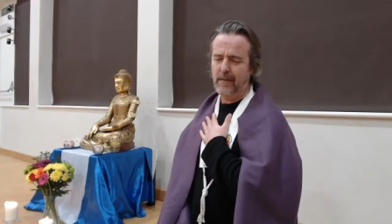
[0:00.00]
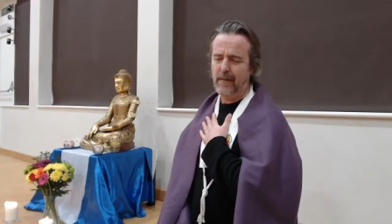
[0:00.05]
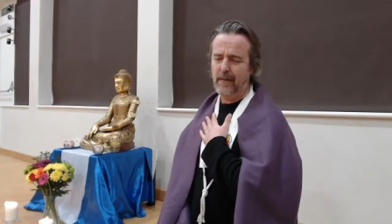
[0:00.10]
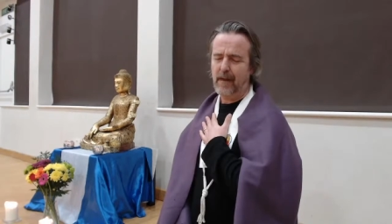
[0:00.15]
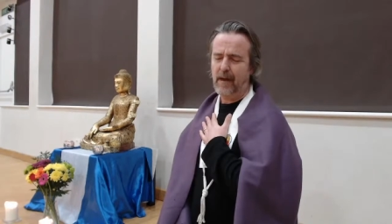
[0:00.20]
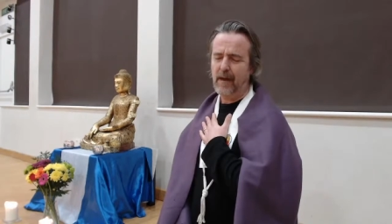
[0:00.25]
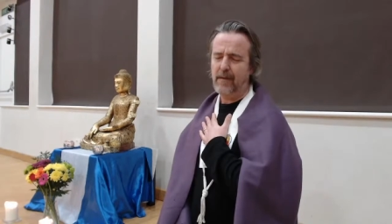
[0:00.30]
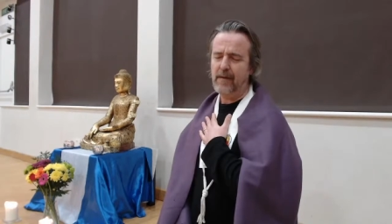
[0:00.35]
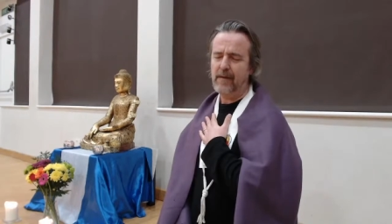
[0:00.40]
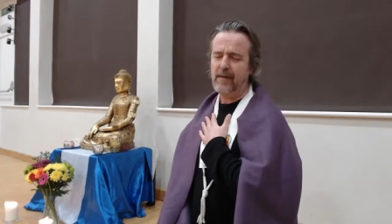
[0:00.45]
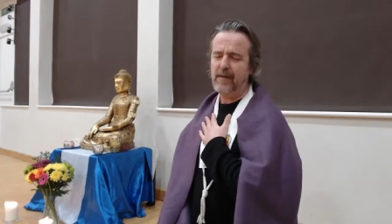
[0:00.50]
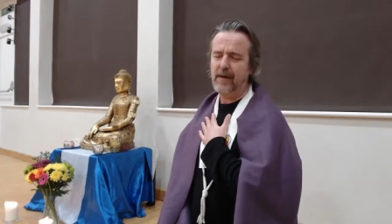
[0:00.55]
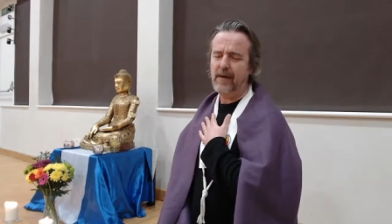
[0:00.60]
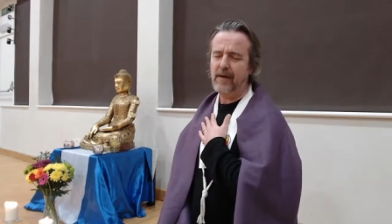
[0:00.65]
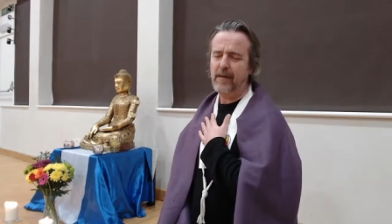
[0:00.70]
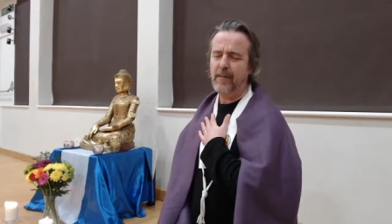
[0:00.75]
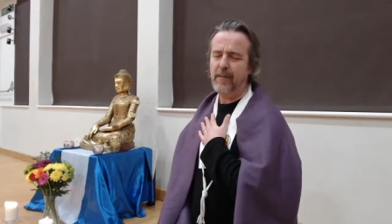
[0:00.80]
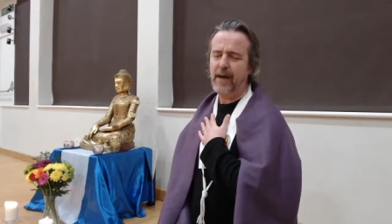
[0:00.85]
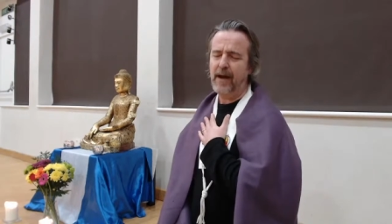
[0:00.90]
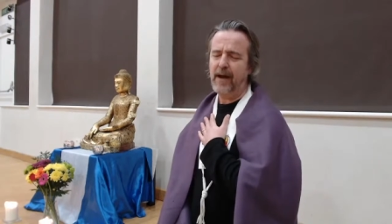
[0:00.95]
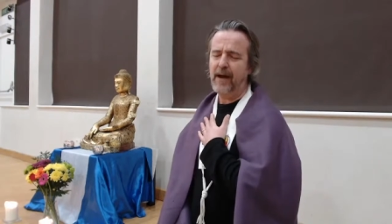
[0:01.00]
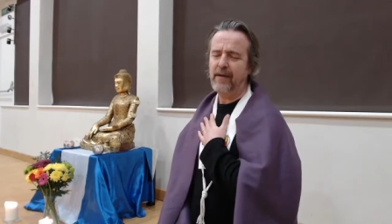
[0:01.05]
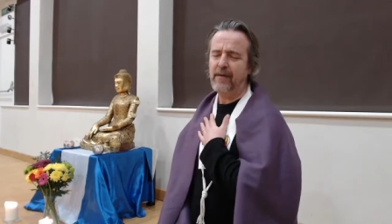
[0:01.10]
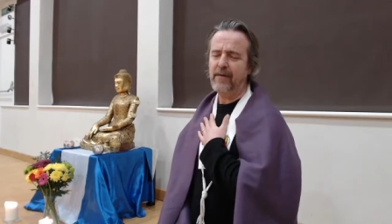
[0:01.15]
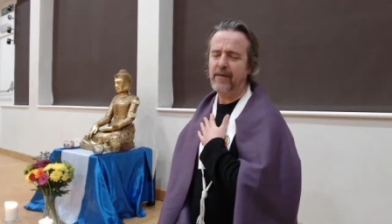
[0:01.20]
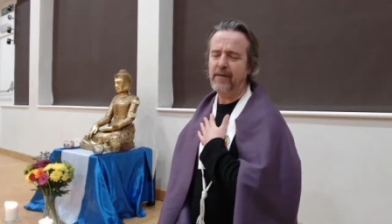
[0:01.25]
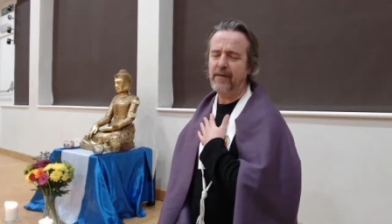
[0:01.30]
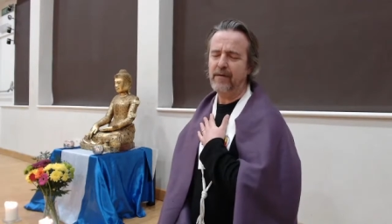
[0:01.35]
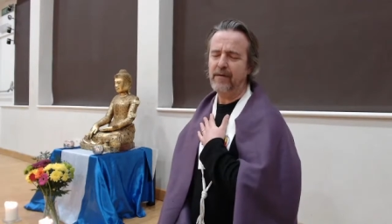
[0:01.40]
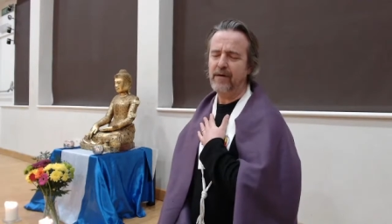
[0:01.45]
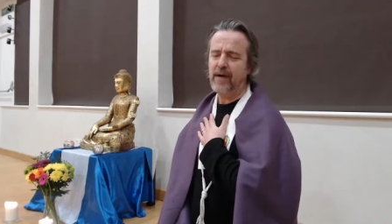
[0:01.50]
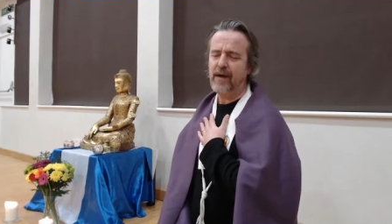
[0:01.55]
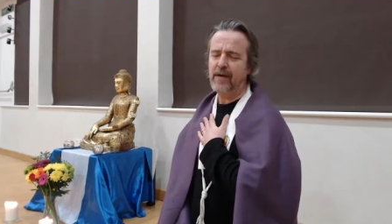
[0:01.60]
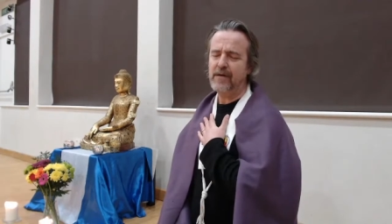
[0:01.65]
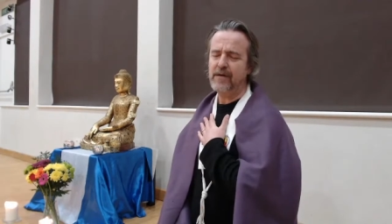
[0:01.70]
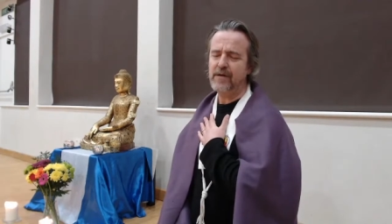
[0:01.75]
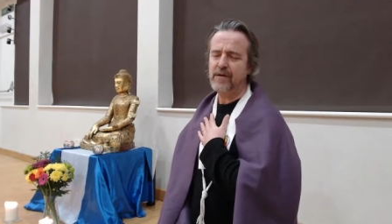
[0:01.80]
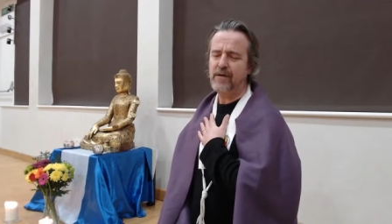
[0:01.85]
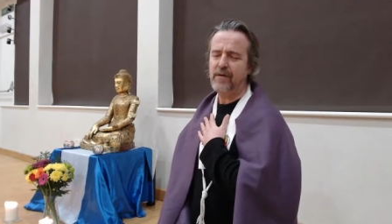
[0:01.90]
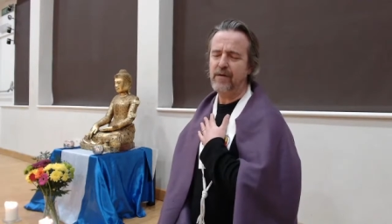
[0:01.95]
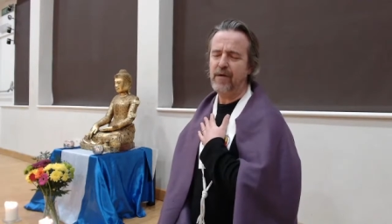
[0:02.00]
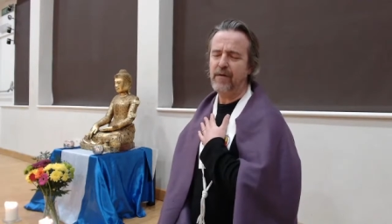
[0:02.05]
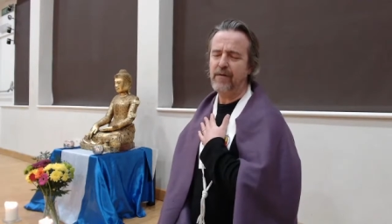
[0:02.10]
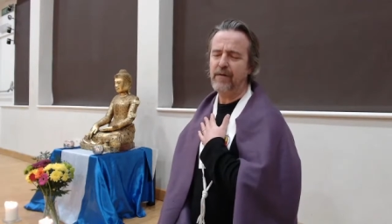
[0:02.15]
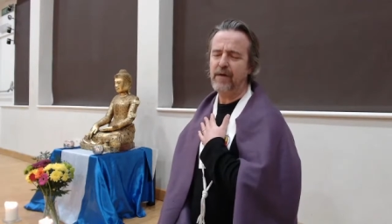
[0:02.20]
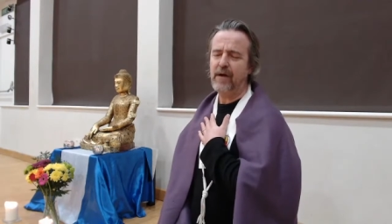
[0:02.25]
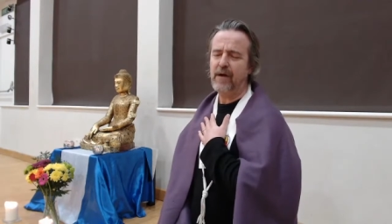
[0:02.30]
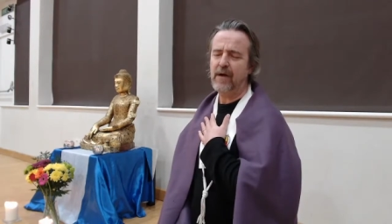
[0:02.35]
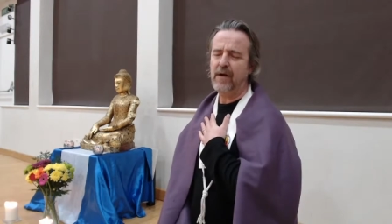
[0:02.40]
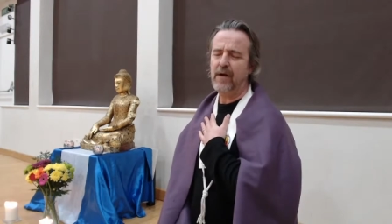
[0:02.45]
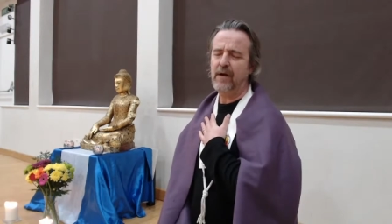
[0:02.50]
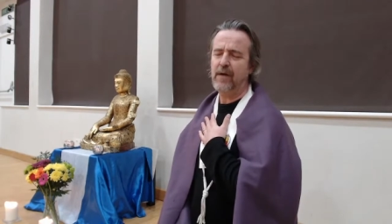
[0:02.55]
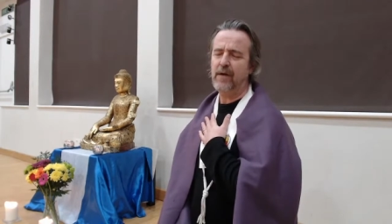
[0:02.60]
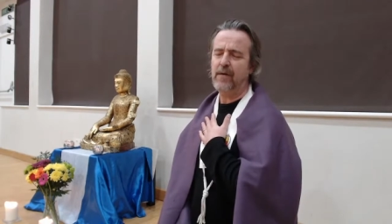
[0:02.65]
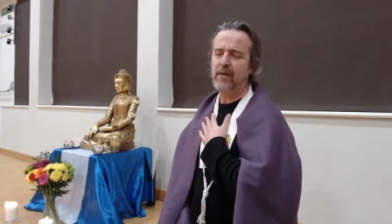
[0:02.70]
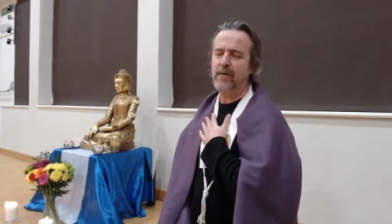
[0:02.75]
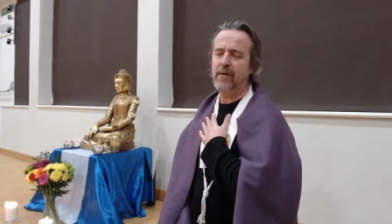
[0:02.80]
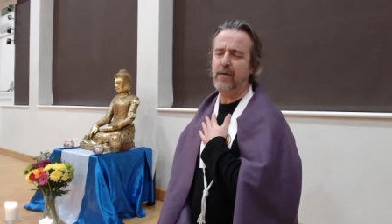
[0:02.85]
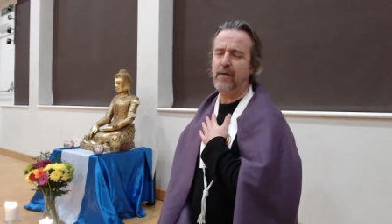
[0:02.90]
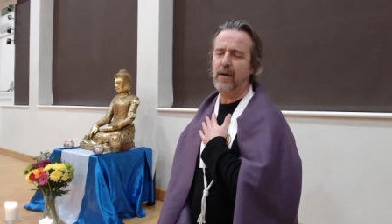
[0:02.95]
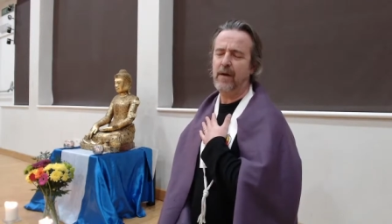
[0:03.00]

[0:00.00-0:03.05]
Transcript: And these little patterns of tension are often a clue